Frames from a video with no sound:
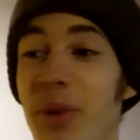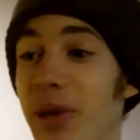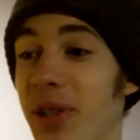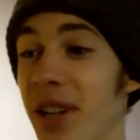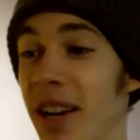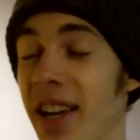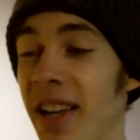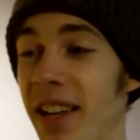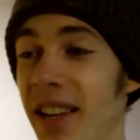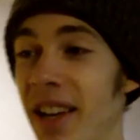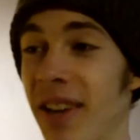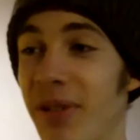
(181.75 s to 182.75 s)
which
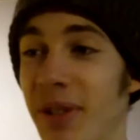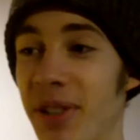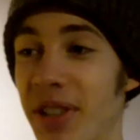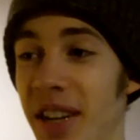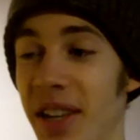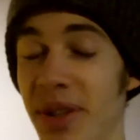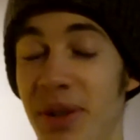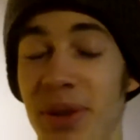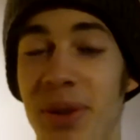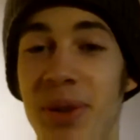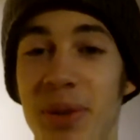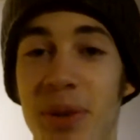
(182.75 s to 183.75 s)
I
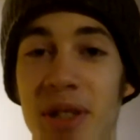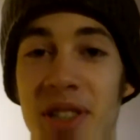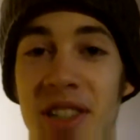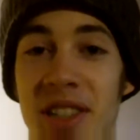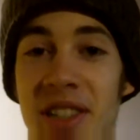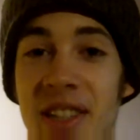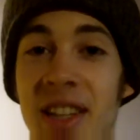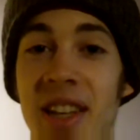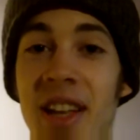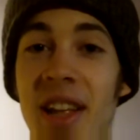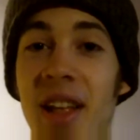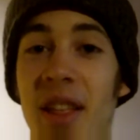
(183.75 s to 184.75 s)
use, which is,
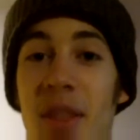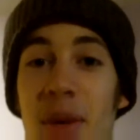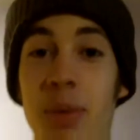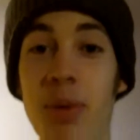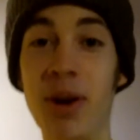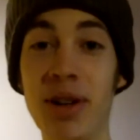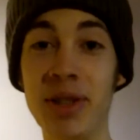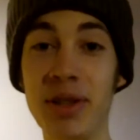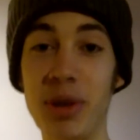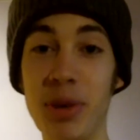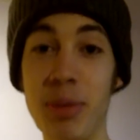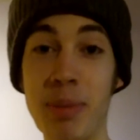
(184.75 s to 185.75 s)
the
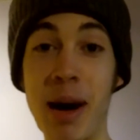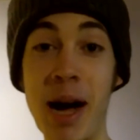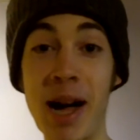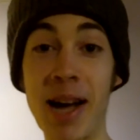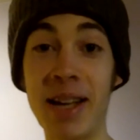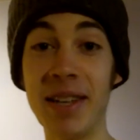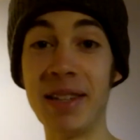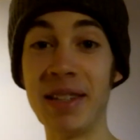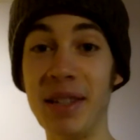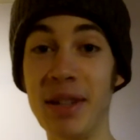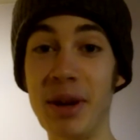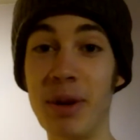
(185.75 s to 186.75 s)
ones who
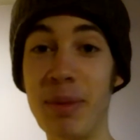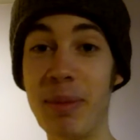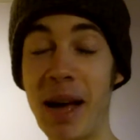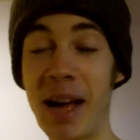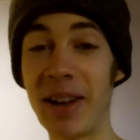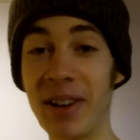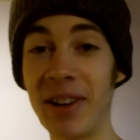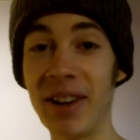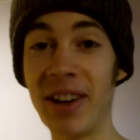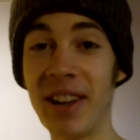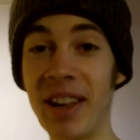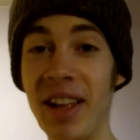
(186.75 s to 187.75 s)
mind don't
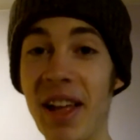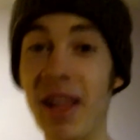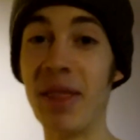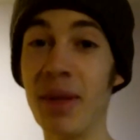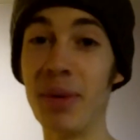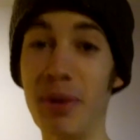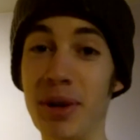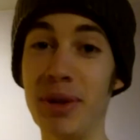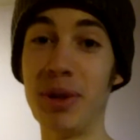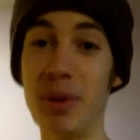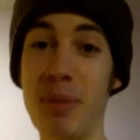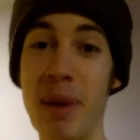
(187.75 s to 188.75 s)
matter, and the
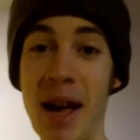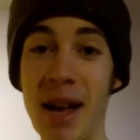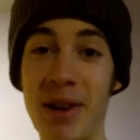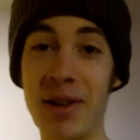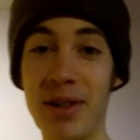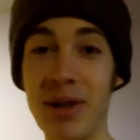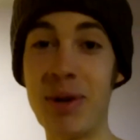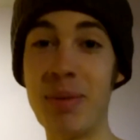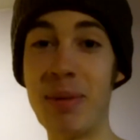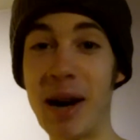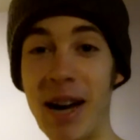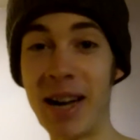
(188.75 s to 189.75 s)
ones who matter
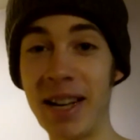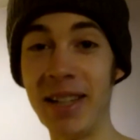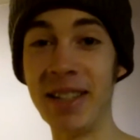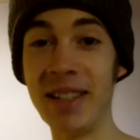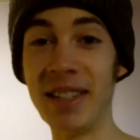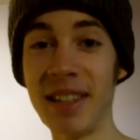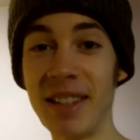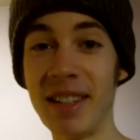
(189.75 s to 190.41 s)
don't mind.